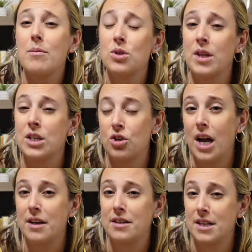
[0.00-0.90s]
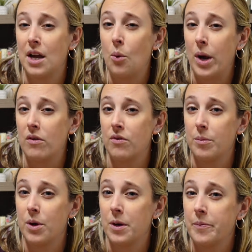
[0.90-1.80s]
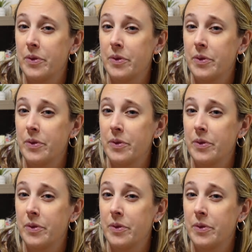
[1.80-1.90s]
so they try to stay away from her.